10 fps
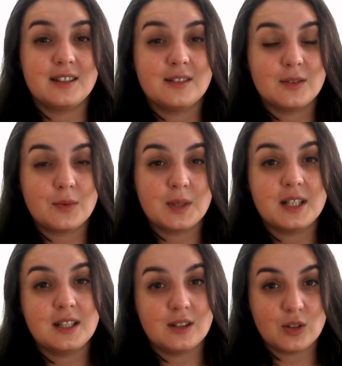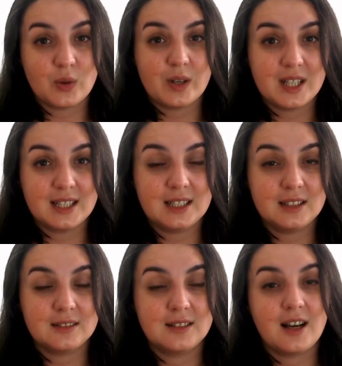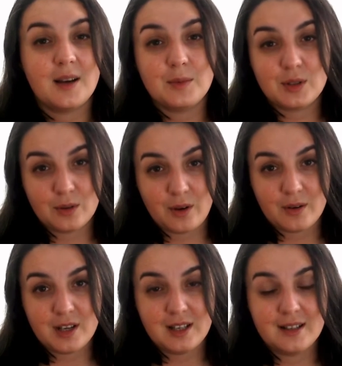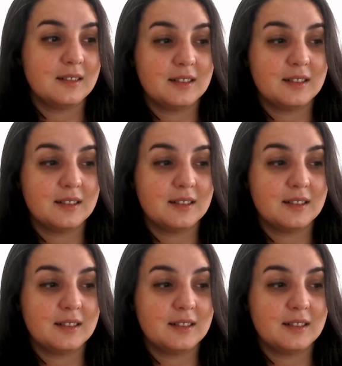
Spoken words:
didn't really enjoy it. I'm sorry.